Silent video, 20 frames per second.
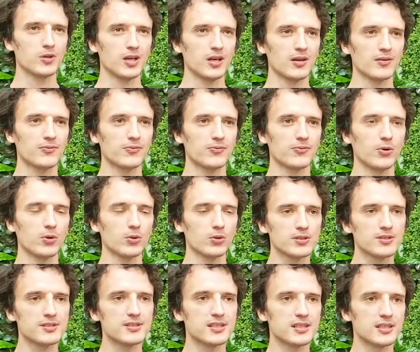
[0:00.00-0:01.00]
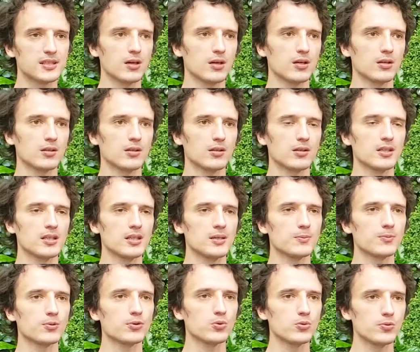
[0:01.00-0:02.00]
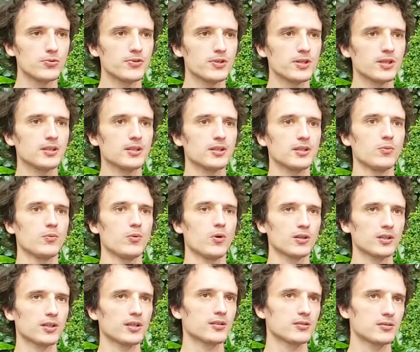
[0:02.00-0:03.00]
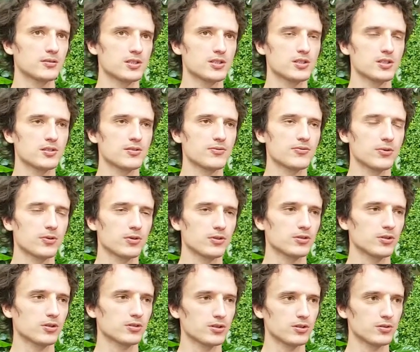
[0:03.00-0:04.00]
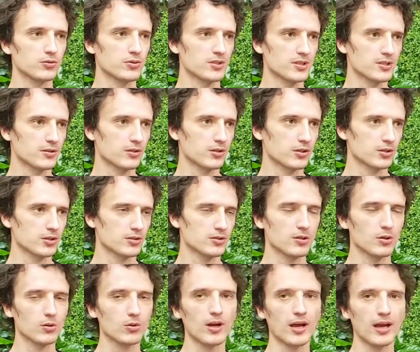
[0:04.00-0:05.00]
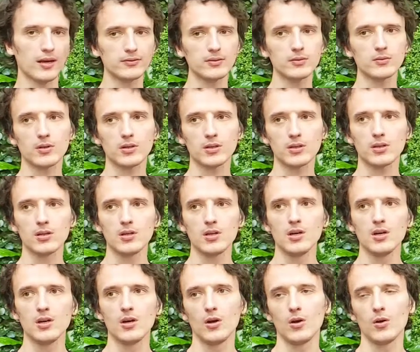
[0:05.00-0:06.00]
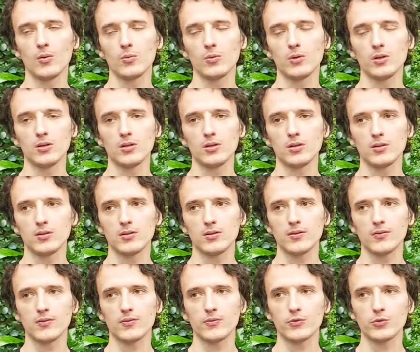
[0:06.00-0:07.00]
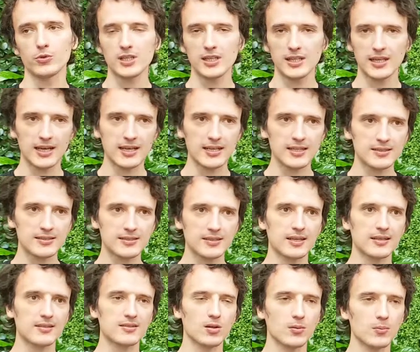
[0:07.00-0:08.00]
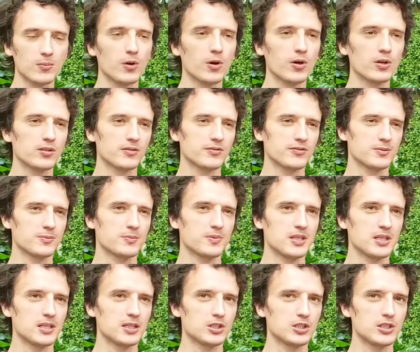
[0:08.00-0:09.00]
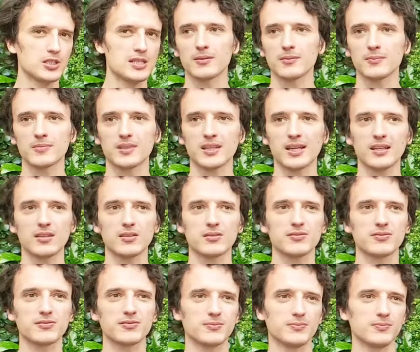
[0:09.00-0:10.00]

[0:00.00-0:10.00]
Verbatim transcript: We are focusing on improving the working conditions for doctoral researchers. So everyone will realize at some point of his PhD, kind of